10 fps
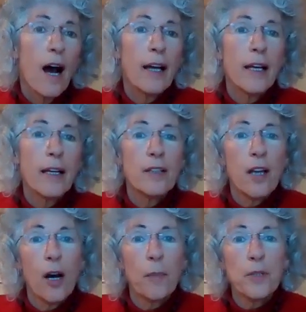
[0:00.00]
I had
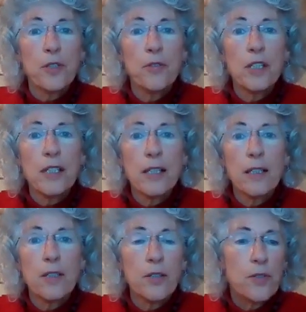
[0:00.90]
the
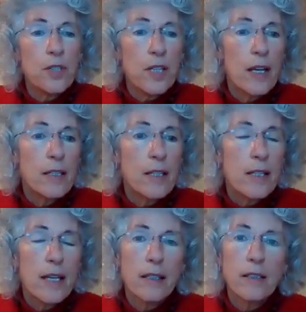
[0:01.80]
opportunity to stand and
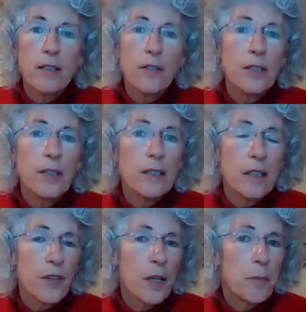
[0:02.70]
take a series
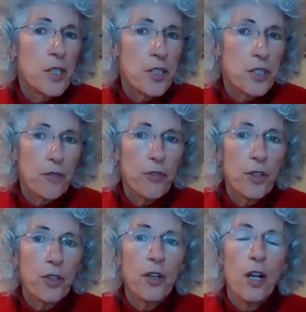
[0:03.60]
of images of
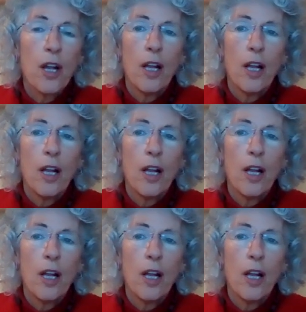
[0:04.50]
her,